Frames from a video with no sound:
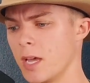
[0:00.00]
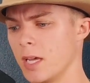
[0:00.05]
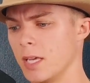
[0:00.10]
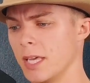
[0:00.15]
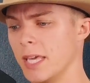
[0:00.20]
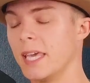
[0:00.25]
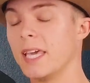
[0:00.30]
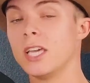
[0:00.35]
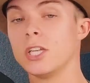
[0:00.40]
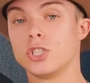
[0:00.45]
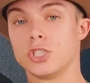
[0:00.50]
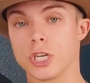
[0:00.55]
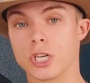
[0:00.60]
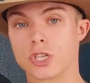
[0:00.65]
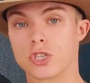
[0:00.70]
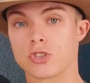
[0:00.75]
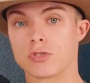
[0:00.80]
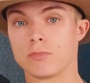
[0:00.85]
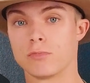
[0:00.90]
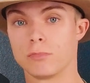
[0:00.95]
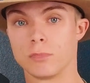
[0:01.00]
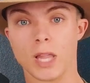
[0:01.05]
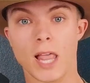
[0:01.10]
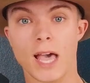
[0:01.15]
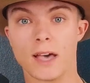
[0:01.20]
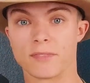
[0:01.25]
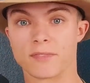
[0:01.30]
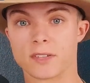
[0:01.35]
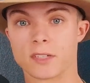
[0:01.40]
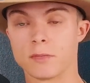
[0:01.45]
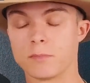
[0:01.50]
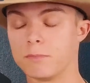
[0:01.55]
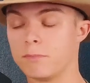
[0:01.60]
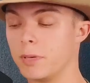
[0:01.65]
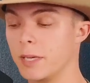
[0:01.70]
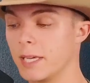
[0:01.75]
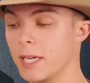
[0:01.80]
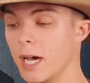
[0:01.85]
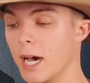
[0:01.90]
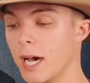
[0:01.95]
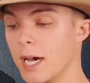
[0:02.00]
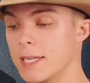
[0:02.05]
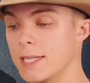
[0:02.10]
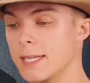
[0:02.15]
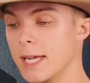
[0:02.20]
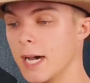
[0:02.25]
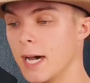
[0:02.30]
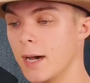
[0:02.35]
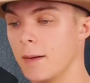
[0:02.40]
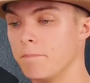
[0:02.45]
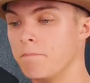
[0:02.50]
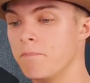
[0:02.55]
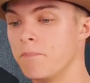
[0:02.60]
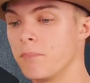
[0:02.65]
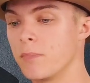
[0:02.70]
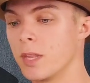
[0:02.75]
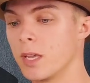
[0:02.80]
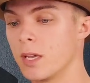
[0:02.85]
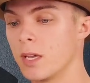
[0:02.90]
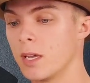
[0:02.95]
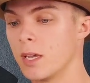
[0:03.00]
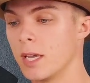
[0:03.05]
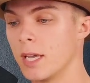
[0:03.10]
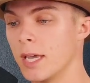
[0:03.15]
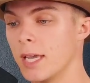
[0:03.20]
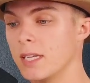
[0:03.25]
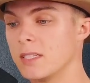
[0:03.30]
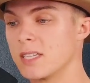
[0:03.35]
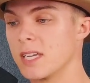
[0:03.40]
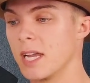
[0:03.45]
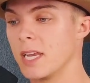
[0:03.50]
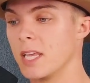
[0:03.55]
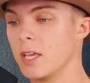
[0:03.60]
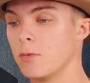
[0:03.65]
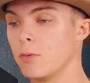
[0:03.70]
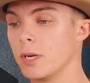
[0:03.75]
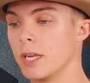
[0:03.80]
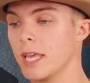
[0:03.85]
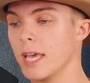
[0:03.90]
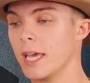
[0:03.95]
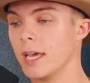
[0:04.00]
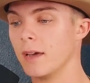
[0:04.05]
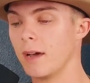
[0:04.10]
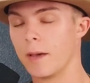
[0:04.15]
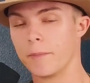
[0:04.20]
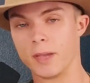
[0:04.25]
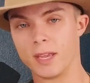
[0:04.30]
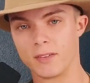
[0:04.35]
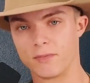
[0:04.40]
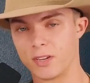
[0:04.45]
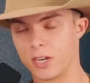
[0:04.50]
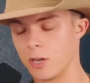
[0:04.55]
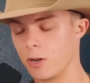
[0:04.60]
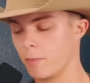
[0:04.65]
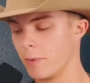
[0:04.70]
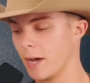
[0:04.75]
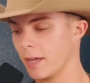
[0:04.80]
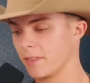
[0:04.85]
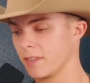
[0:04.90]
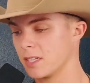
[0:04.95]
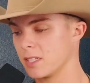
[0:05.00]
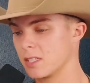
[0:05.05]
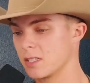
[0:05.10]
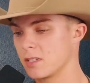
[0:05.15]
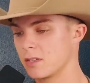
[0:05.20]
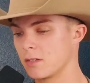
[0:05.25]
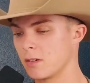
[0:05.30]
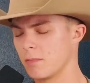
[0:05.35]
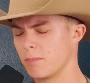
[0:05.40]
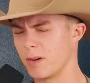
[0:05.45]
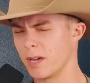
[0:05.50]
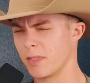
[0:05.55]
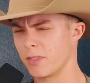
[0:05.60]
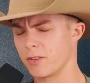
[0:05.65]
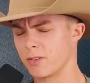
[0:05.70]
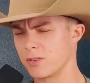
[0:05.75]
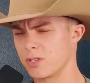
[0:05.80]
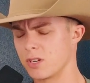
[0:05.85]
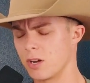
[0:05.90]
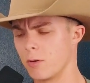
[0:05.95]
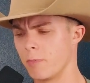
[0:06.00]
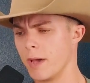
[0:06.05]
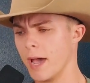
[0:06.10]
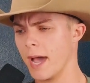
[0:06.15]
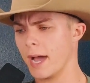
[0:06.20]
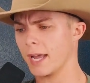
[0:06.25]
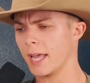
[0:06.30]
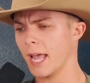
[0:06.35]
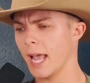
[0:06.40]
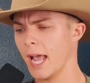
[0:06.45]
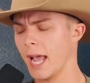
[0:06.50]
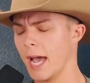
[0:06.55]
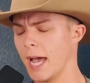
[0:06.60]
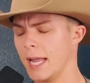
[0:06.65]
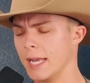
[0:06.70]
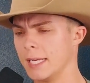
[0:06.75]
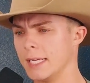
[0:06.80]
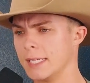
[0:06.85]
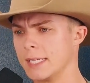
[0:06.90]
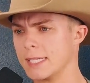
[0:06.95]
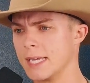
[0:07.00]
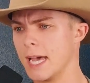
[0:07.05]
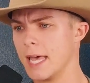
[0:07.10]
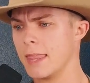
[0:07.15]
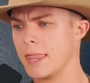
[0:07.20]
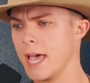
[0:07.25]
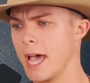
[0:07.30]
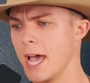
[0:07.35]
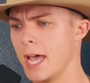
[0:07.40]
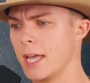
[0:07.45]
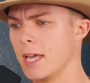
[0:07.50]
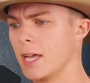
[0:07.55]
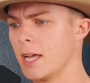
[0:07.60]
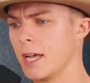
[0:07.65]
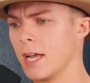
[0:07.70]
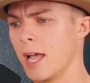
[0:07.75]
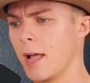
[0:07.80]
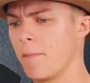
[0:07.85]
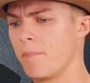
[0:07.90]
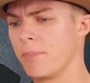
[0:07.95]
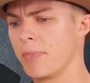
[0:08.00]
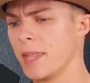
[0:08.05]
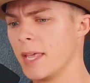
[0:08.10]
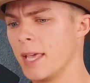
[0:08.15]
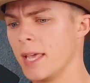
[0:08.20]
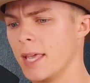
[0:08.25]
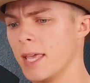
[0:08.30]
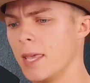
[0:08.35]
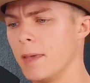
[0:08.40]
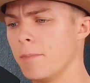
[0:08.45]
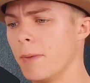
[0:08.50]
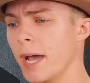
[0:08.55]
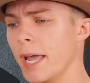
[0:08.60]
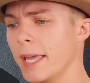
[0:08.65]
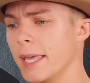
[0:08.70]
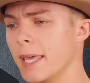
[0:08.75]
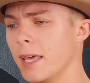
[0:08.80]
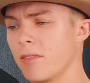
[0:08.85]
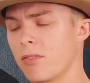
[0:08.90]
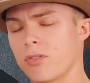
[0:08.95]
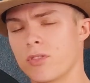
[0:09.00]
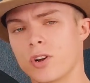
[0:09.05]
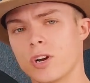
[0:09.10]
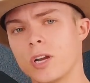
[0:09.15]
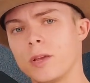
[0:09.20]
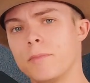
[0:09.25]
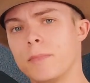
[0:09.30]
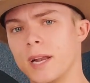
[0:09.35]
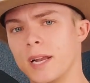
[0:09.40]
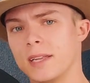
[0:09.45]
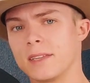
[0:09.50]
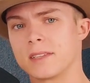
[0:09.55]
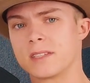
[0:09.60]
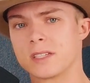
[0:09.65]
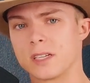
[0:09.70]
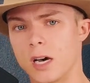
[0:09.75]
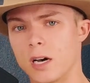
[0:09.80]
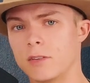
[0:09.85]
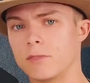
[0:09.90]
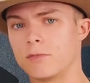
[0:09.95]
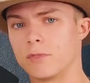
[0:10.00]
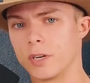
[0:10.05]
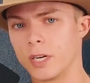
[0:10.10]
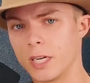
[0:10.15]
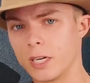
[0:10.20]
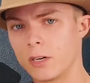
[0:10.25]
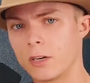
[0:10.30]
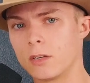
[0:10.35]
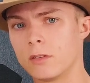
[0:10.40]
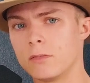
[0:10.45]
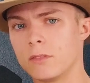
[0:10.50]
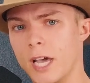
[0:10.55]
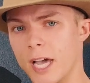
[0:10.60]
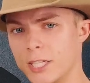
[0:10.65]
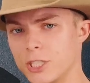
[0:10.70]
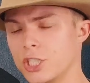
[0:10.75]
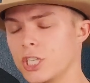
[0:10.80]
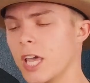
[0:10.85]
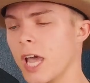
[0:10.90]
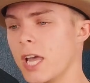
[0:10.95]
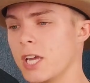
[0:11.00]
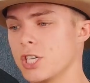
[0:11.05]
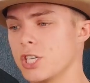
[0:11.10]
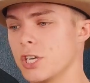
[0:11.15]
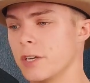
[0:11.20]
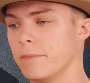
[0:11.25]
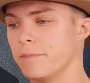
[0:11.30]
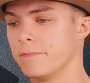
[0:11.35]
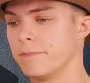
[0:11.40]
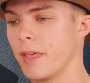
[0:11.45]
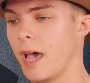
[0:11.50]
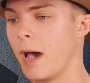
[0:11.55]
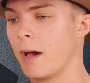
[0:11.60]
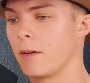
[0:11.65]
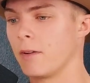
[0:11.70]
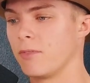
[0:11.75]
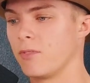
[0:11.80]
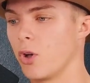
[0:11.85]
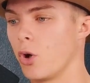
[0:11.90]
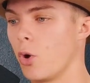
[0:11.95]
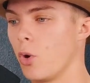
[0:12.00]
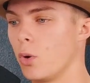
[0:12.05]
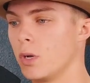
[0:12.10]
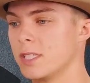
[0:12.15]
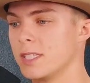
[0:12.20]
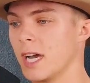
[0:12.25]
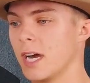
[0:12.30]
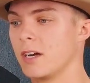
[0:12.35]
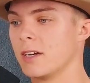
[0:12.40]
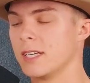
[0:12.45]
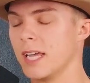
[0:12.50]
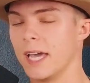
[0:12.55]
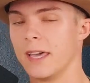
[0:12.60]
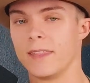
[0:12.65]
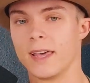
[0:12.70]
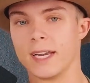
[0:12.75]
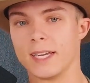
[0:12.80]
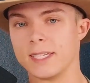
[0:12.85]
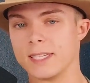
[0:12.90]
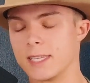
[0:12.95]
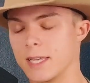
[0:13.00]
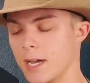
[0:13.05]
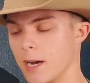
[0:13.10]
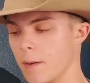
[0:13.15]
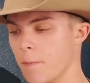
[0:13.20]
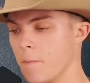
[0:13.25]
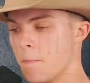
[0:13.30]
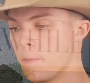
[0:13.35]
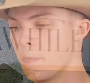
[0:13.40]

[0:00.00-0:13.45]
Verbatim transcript: he just left because um, he said he would get, I made a video about this a month or so back, and he said that he might get 30 minutes of real education out of the whole entire day that he's there.